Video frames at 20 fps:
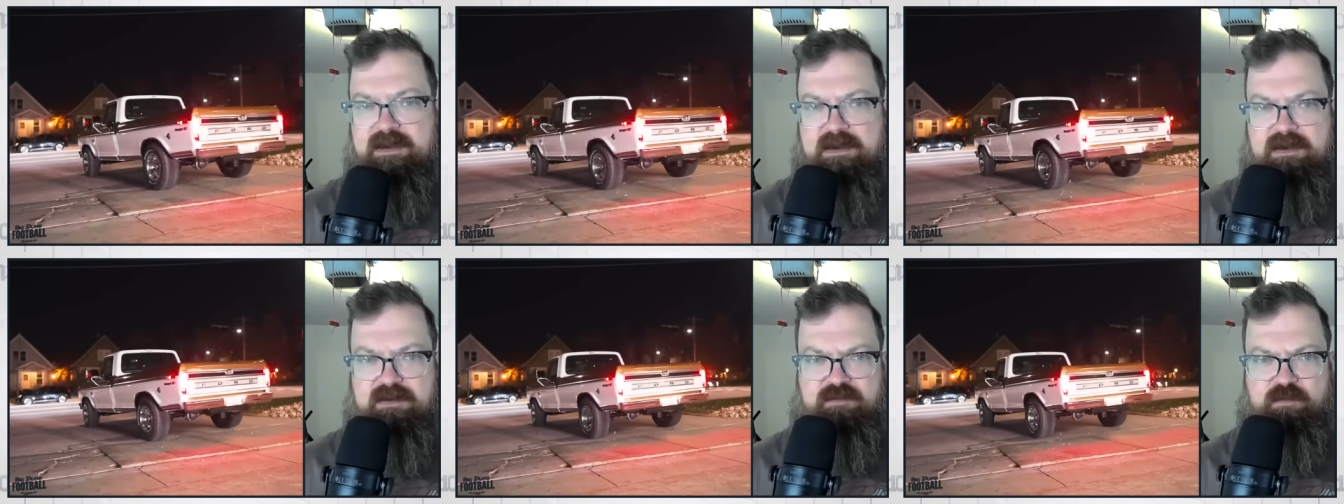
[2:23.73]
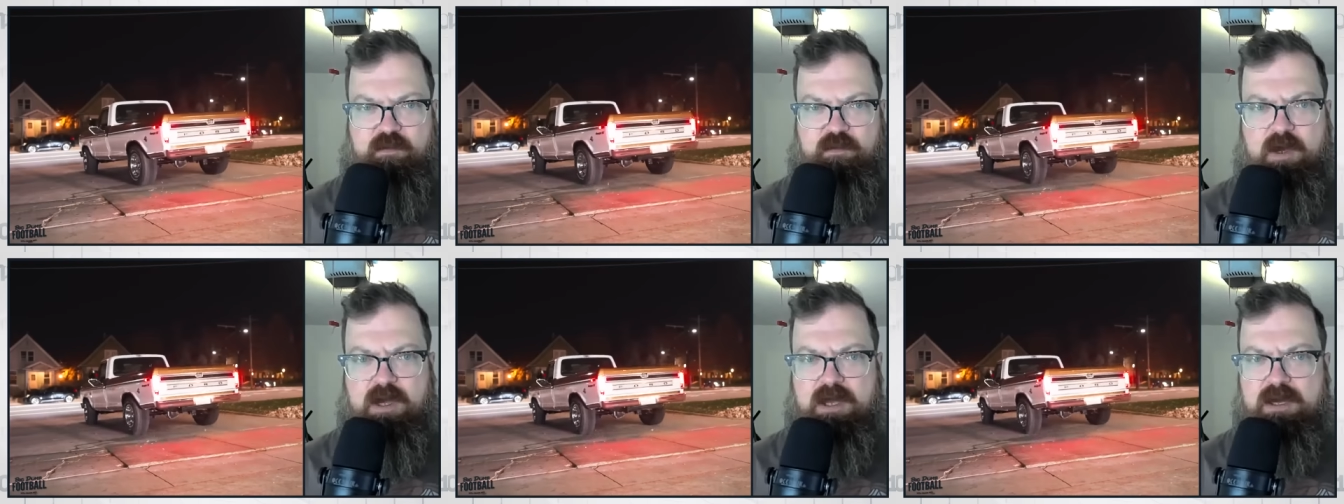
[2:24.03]
and is
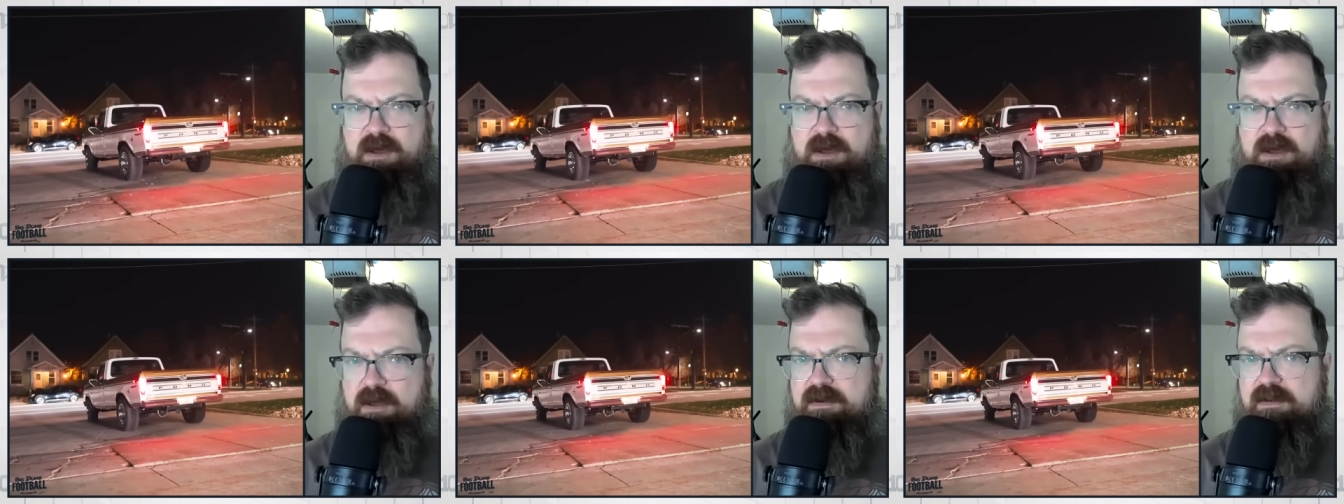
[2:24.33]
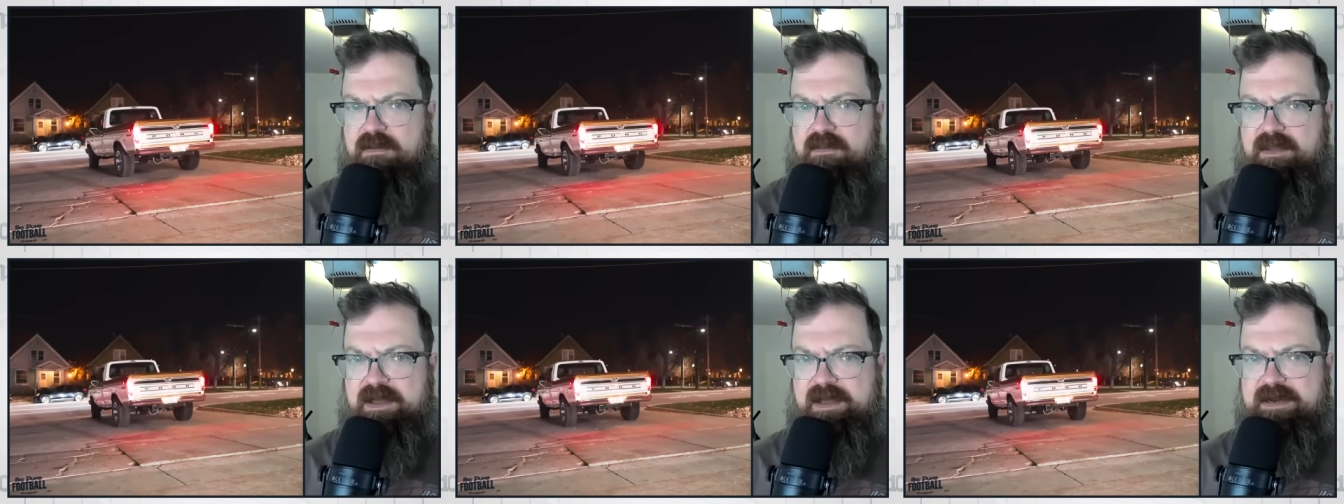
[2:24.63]
run on
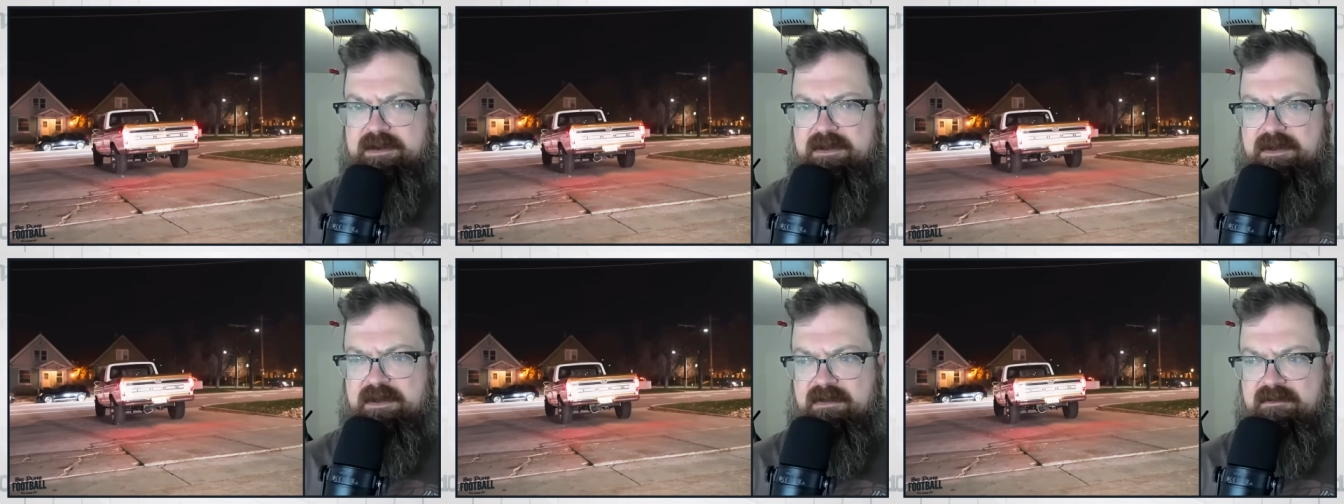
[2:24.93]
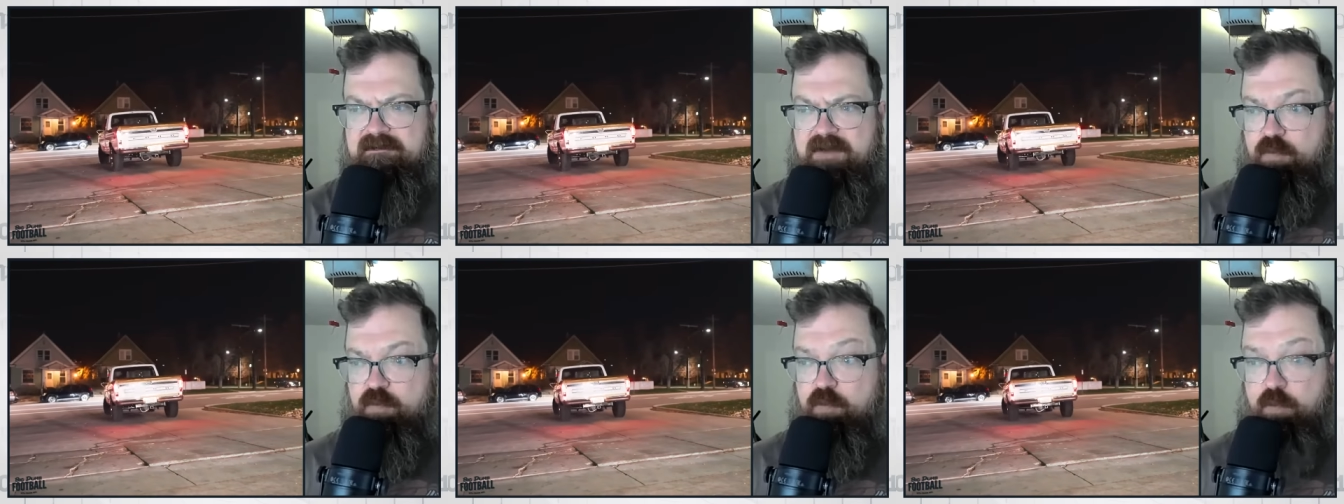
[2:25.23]
a lot
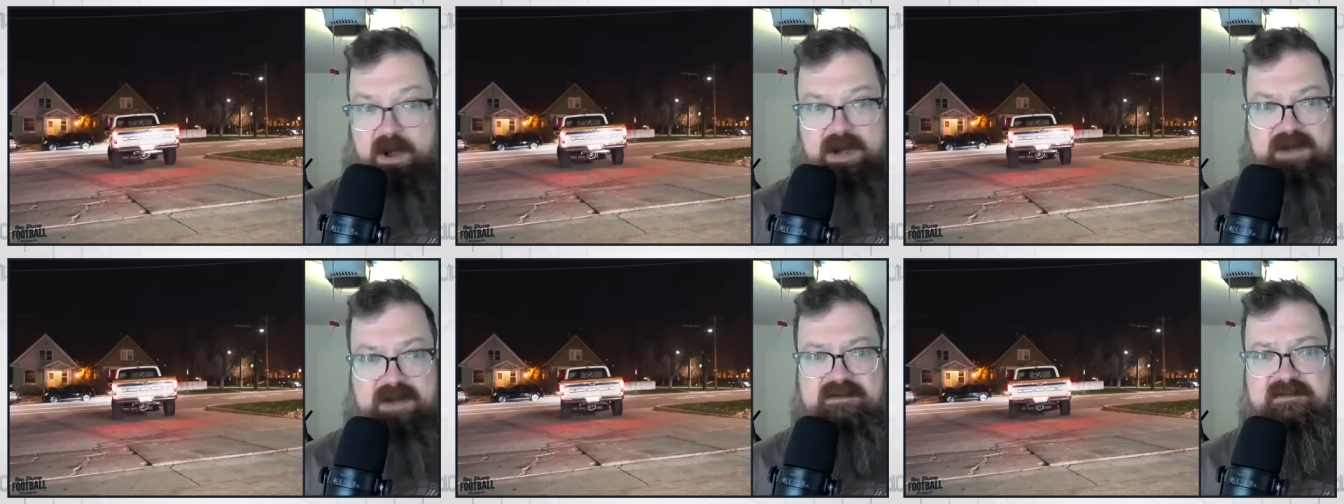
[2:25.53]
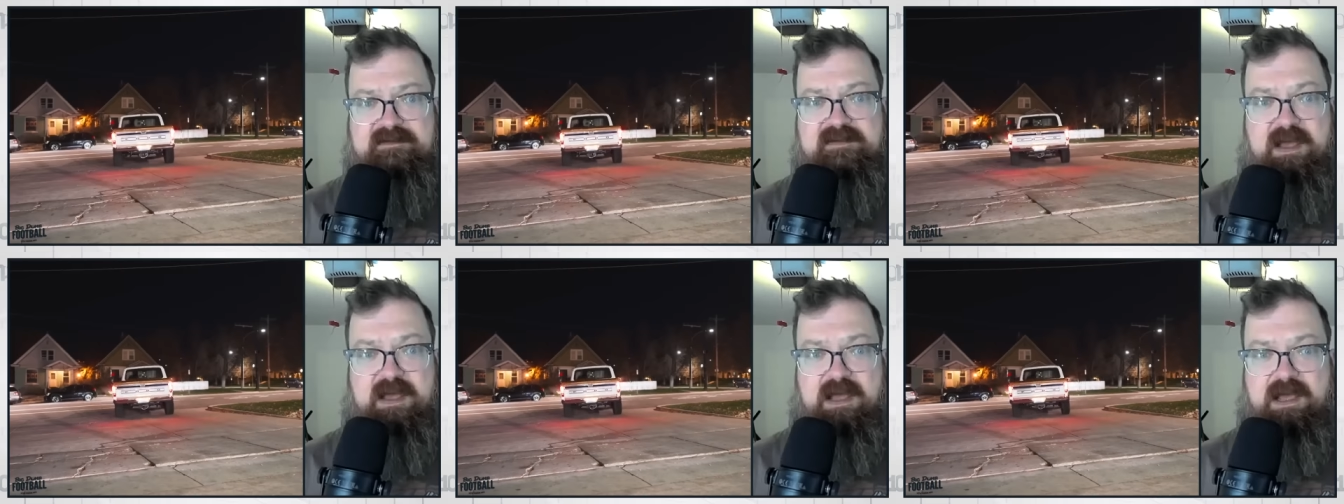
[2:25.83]
of great
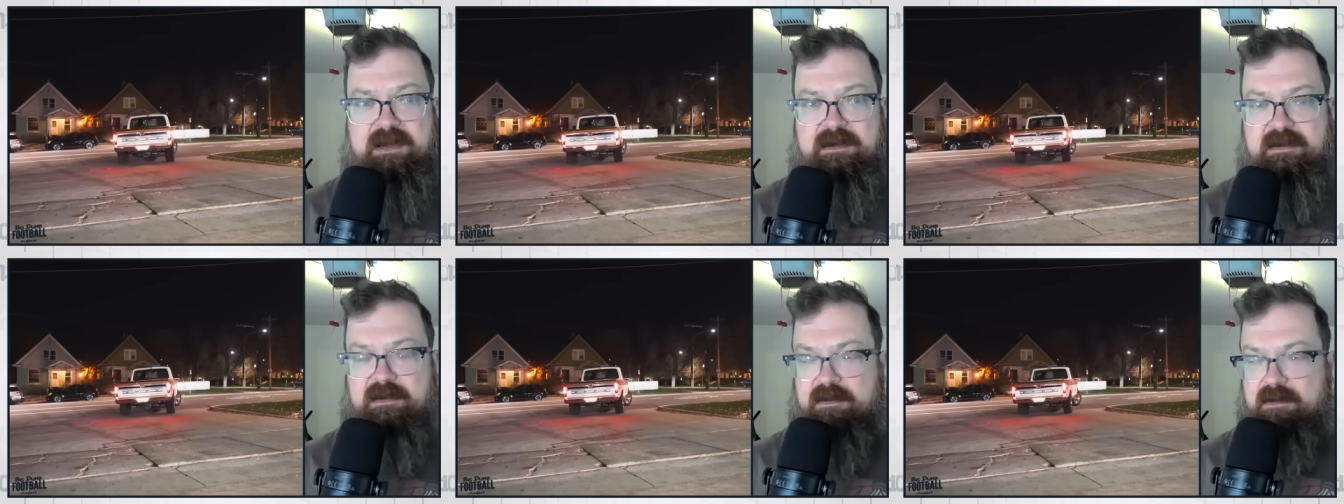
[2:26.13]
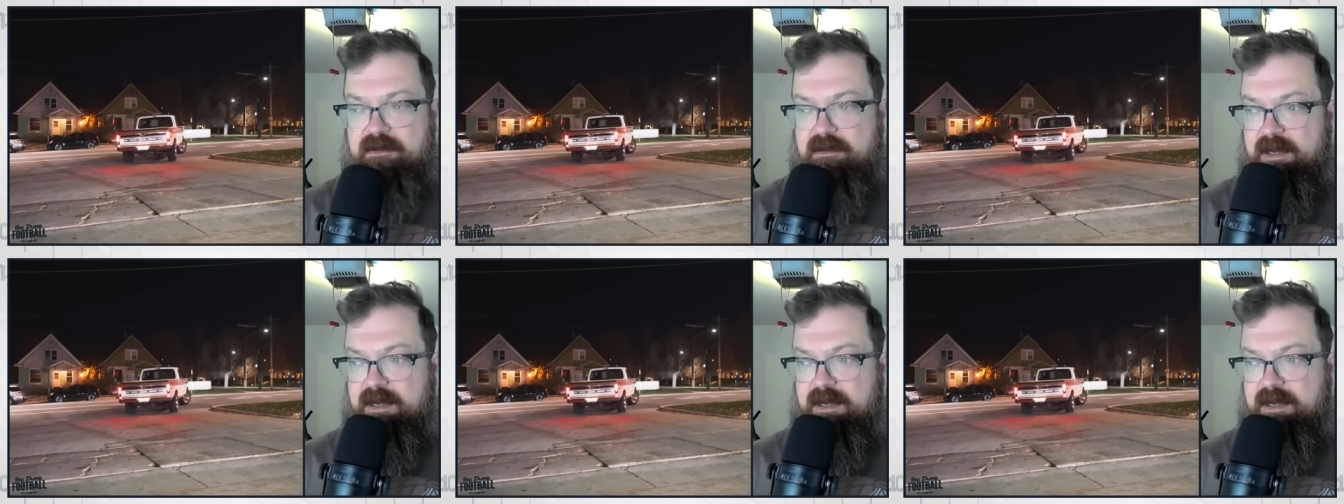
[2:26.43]
design